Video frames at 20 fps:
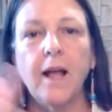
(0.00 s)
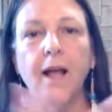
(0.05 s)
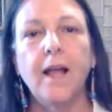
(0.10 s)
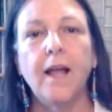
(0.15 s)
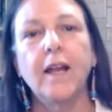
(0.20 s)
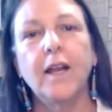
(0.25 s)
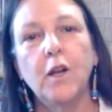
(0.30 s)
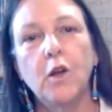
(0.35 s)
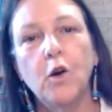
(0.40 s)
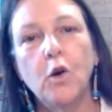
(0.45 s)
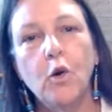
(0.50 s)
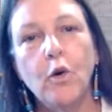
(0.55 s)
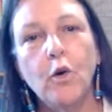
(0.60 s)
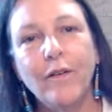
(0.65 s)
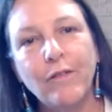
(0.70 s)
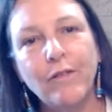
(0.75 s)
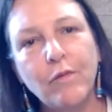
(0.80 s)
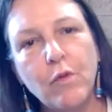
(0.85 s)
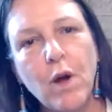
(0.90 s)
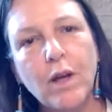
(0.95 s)

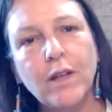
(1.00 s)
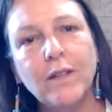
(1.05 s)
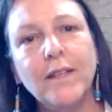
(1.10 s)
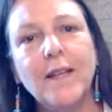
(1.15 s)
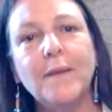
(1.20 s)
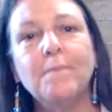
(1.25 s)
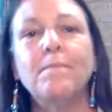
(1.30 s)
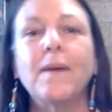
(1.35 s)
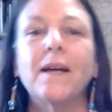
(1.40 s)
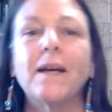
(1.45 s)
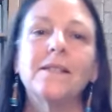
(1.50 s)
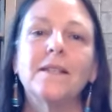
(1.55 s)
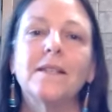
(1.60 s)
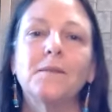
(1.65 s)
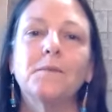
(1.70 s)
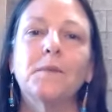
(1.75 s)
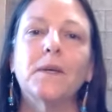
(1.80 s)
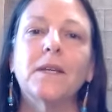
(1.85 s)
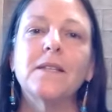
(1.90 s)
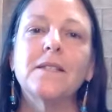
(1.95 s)
Hello everyone, I'm
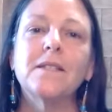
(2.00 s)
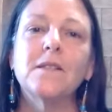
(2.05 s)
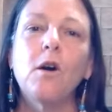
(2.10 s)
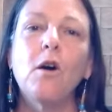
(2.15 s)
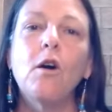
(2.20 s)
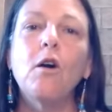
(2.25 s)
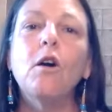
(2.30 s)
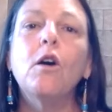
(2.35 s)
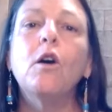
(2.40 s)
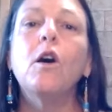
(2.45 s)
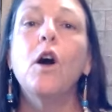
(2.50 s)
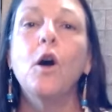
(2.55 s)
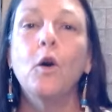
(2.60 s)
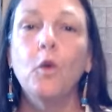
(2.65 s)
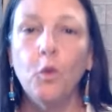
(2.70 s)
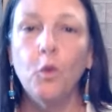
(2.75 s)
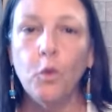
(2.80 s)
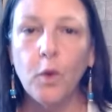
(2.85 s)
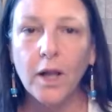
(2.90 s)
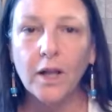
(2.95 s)
Martine Brisson.
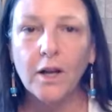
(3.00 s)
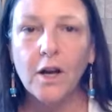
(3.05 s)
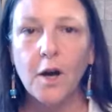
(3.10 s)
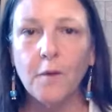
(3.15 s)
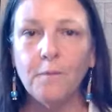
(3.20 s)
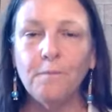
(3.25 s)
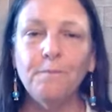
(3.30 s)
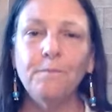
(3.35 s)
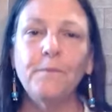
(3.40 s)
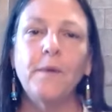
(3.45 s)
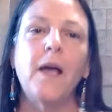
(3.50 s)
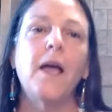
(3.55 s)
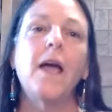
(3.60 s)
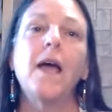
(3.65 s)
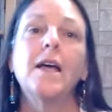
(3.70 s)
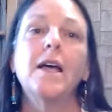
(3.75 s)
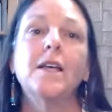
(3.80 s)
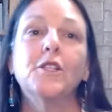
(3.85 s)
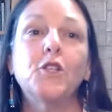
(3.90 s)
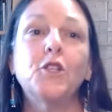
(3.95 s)
Welcome.
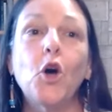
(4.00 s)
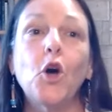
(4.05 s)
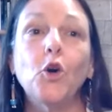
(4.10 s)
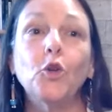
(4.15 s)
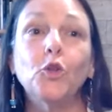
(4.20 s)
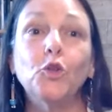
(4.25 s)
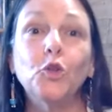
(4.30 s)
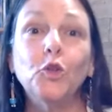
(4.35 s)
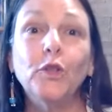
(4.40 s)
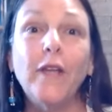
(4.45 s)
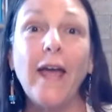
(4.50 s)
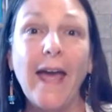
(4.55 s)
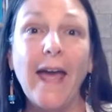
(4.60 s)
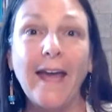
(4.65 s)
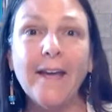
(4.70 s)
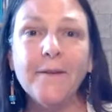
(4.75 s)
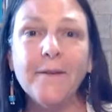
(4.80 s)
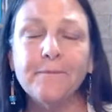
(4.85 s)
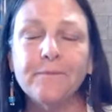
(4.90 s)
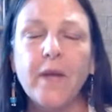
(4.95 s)
So
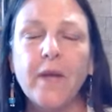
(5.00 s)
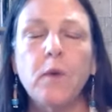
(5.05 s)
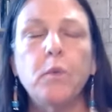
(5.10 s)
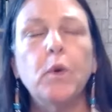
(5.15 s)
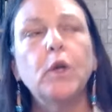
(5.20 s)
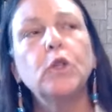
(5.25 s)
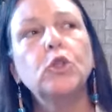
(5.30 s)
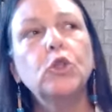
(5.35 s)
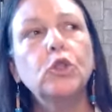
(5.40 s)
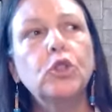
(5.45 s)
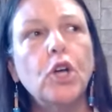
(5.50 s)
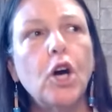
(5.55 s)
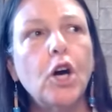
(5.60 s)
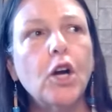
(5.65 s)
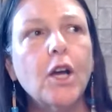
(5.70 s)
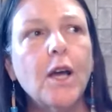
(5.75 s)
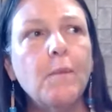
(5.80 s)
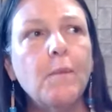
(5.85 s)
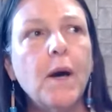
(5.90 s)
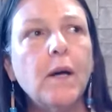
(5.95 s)
today I want to
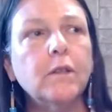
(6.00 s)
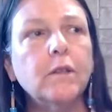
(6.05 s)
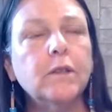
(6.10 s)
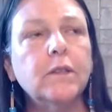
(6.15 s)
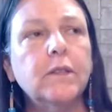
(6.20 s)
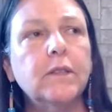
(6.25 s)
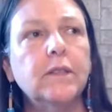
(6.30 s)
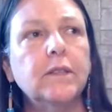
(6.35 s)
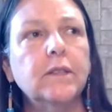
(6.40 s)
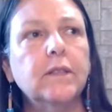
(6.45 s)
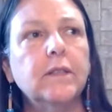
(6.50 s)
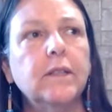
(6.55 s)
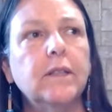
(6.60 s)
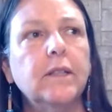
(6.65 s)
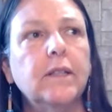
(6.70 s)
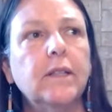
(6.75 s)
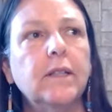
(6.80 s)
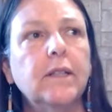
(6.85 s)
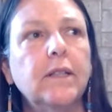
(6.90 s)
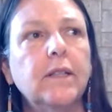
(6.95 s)
talk about
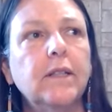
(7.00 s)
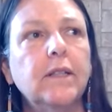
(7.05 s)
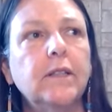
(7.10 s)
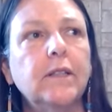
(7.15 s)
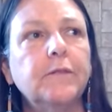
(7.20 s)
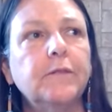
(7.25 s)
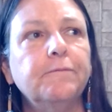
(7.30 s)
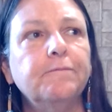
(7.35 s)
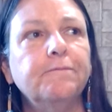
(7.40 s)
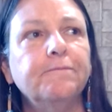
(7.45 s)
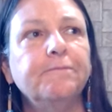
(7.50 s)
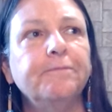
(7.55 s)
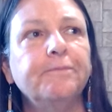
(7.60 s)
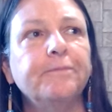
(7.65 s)
how